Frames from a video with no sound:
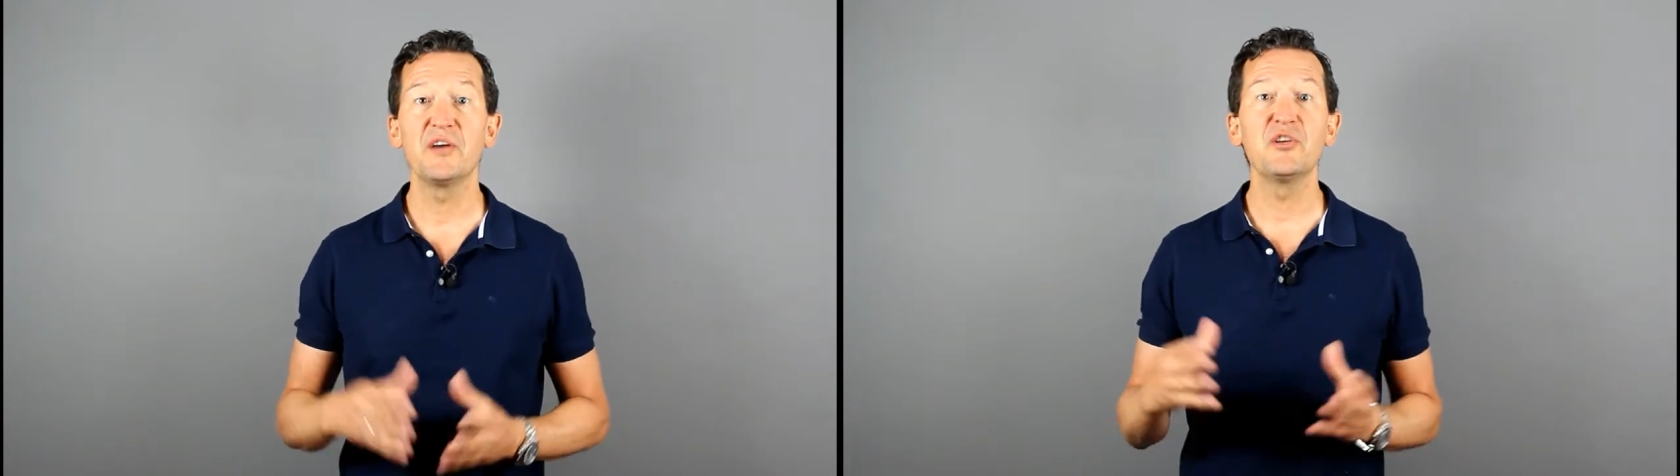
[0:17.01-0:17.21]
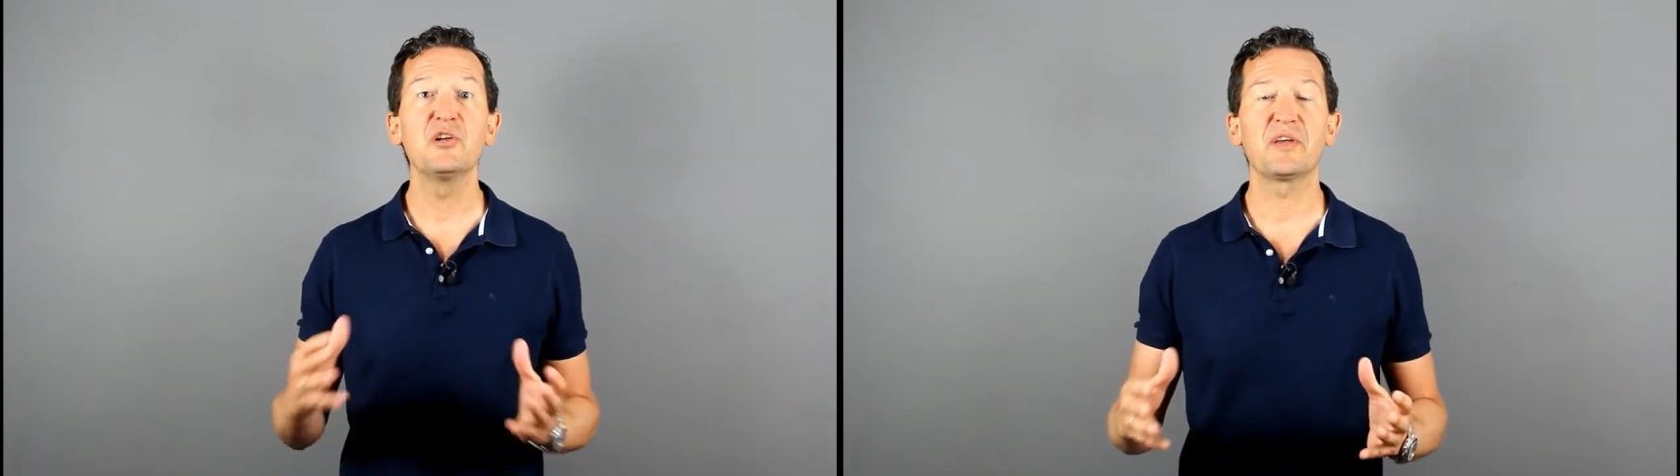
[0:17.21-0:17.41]

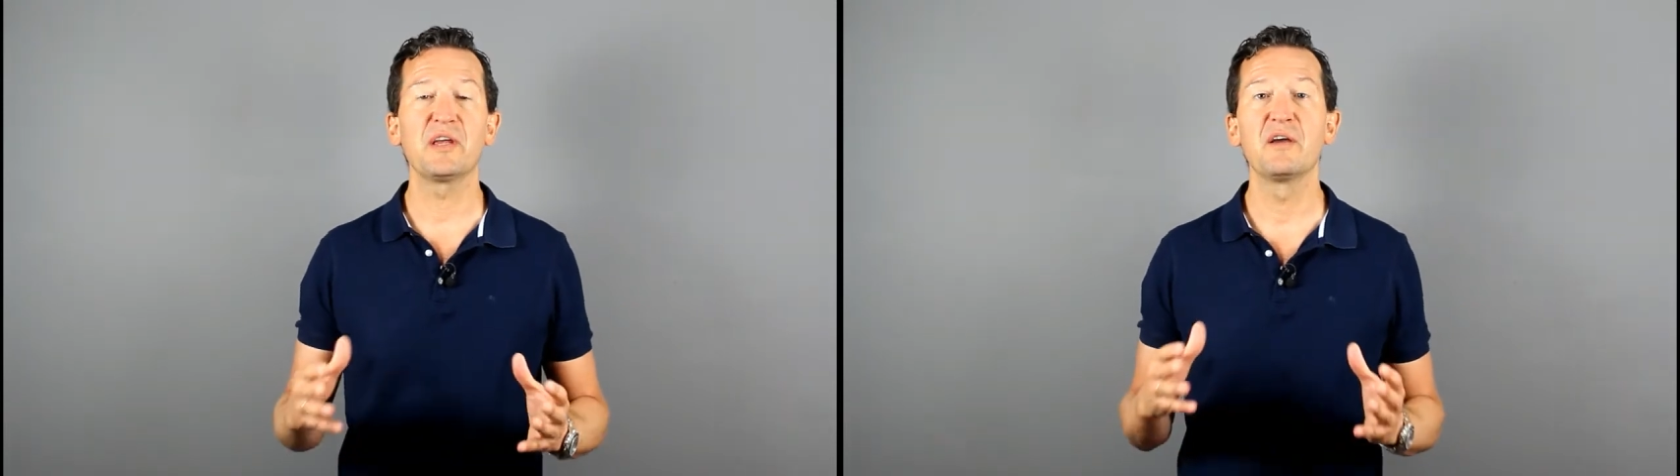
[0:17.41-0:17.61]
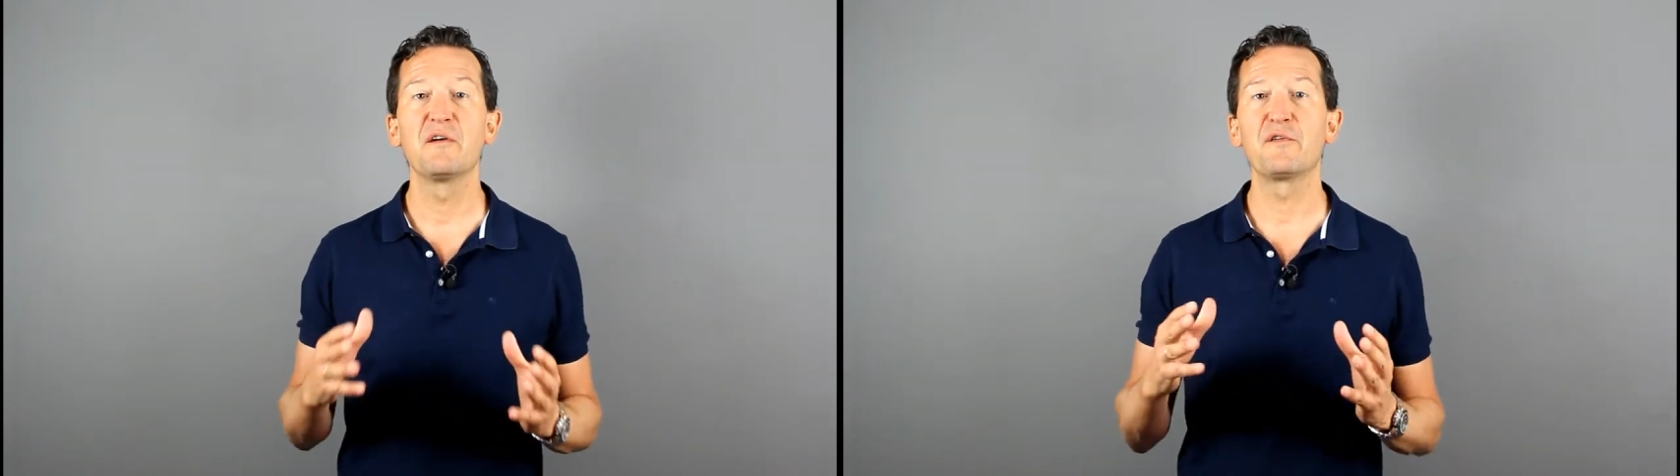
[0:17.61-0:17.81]
and you're
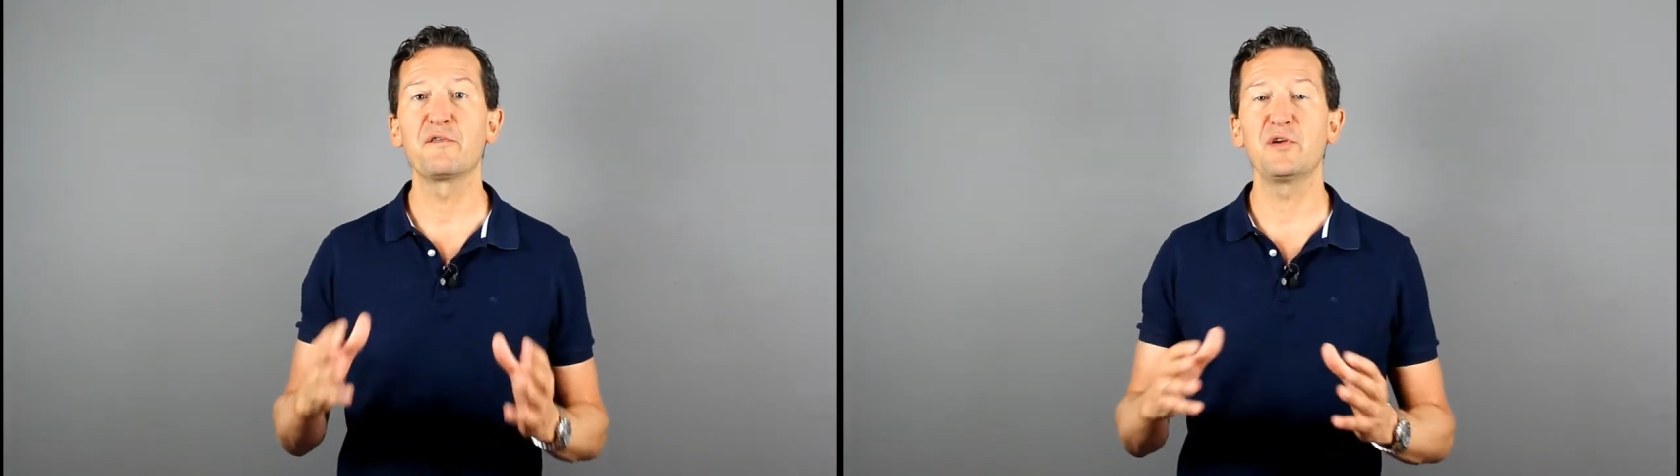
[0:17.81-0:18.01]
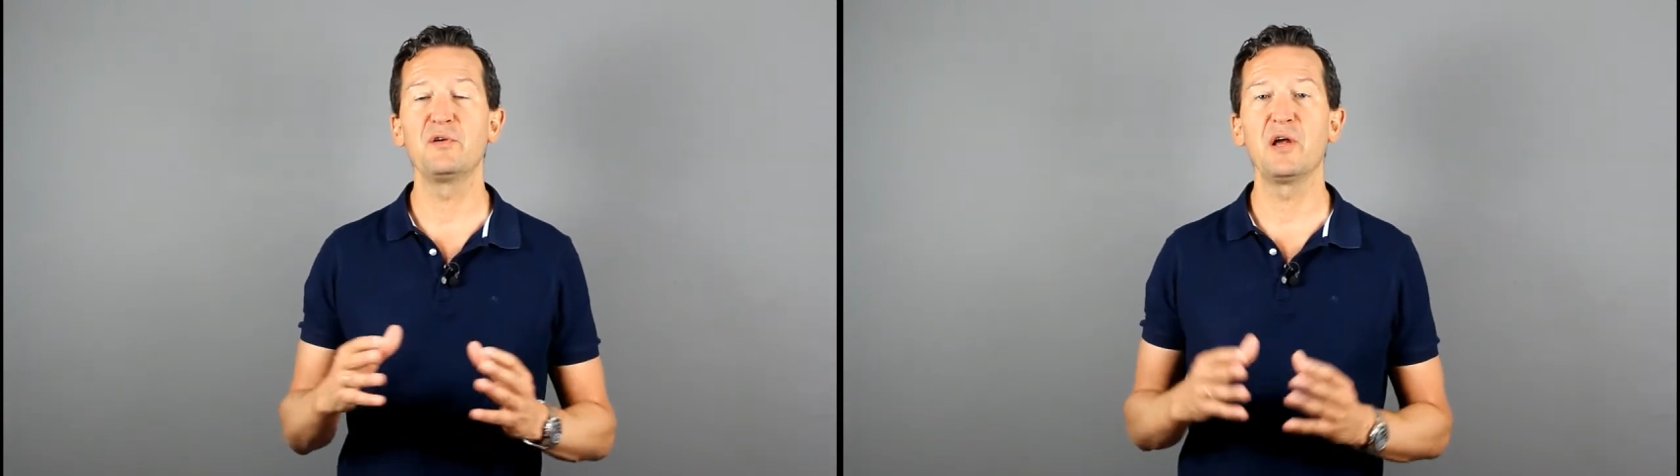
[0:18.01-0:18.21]
looking for a
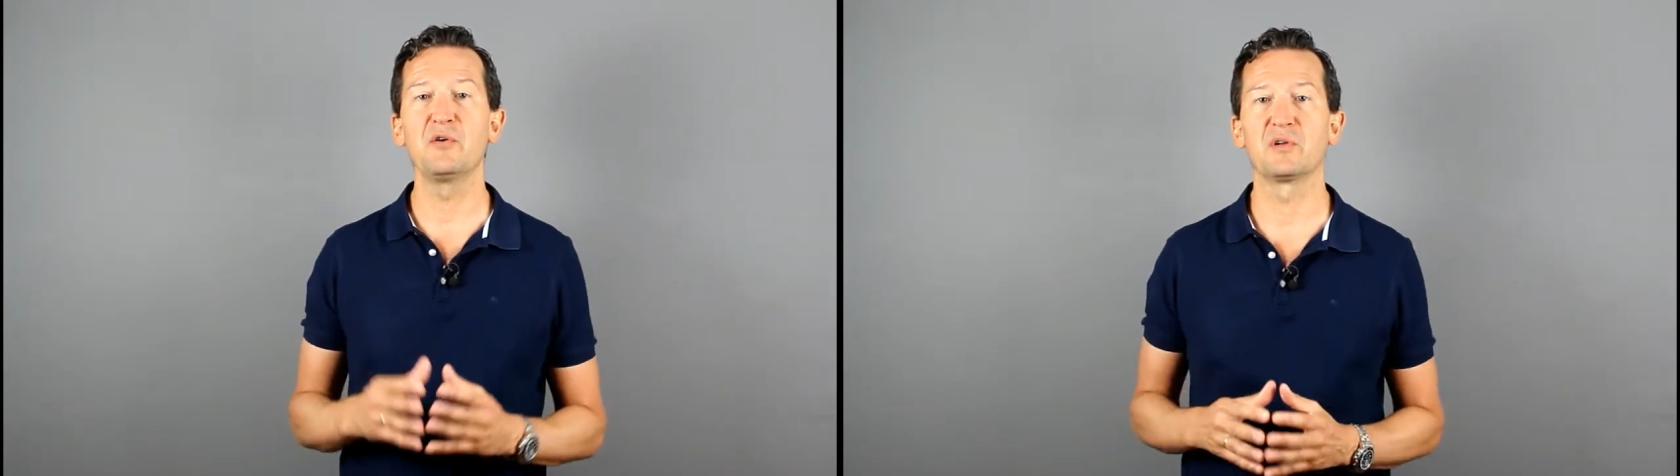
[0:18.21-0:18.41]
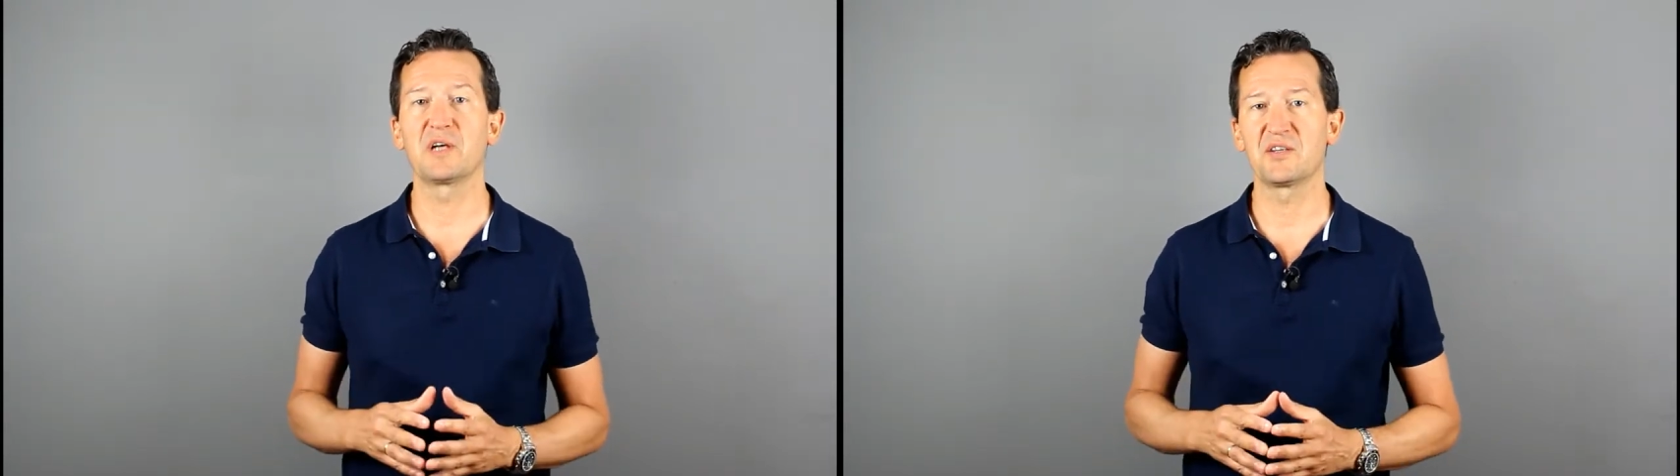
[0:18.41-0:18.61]
few
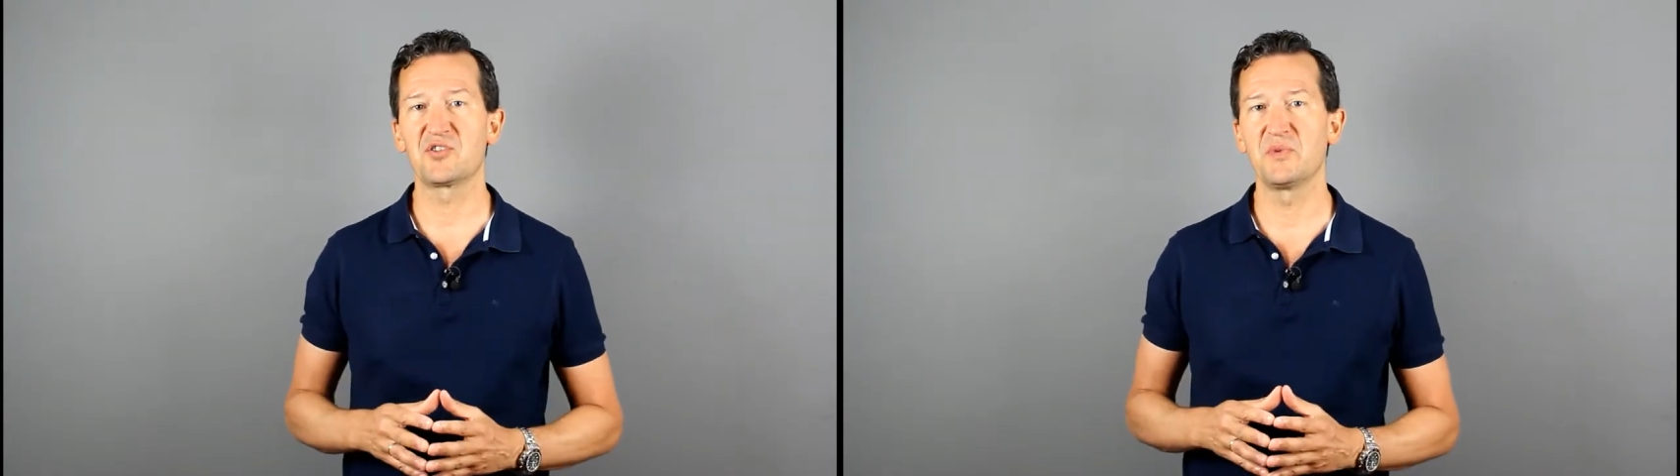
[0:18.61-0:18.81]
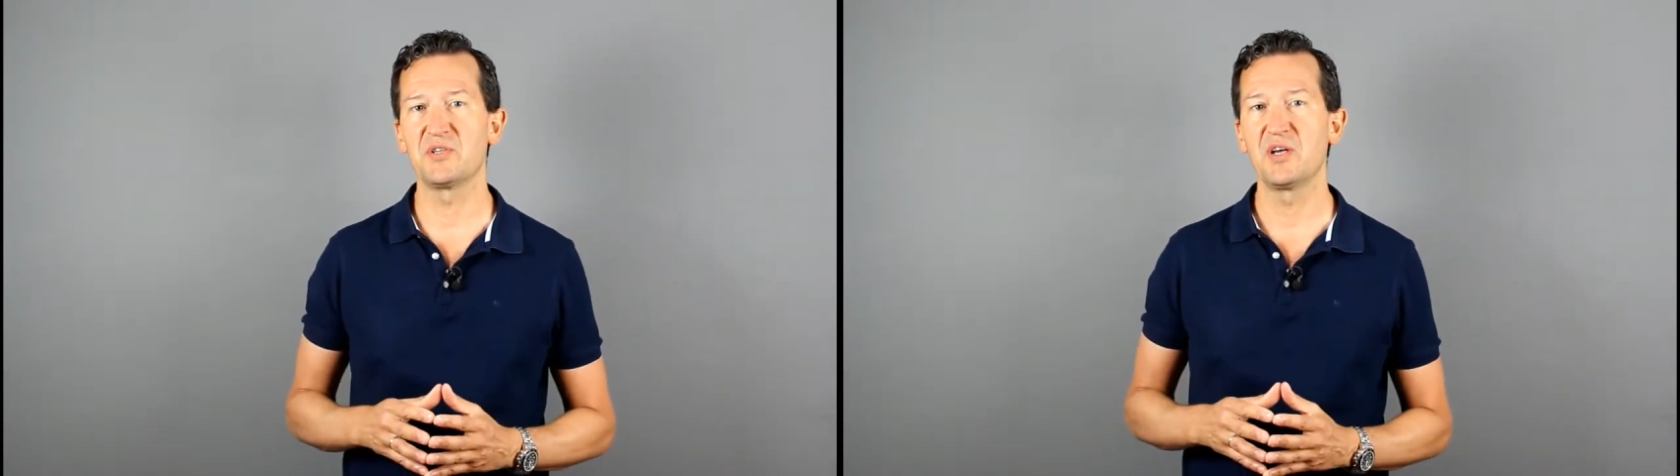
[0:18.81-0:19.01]
local
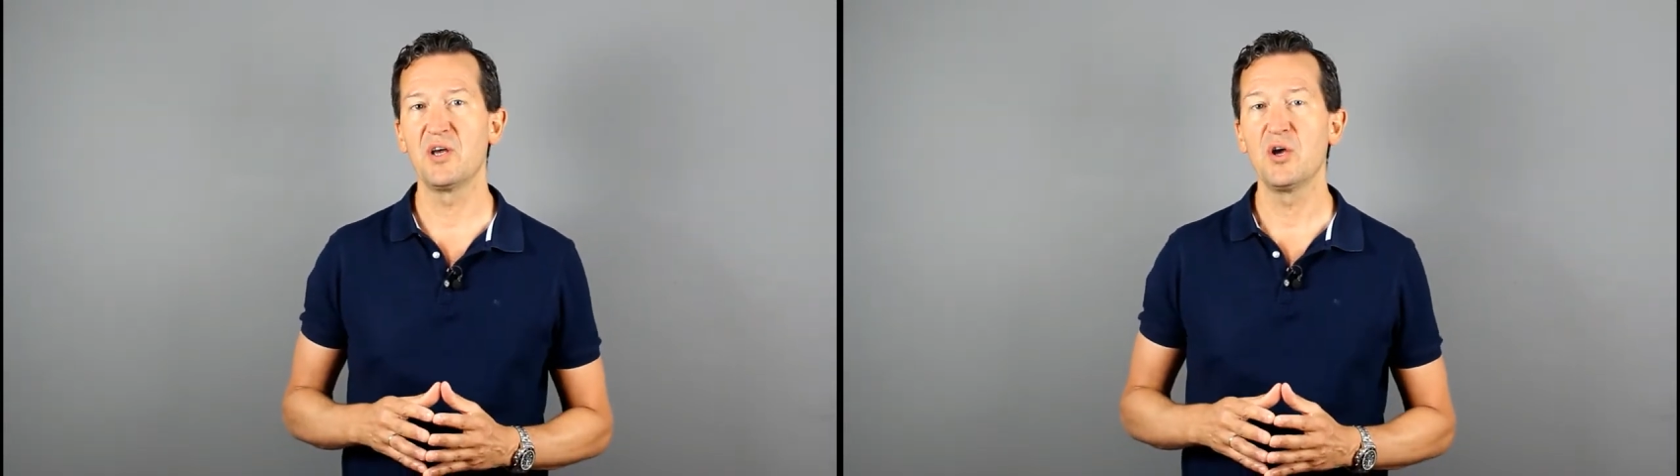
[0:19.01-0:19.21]
customers,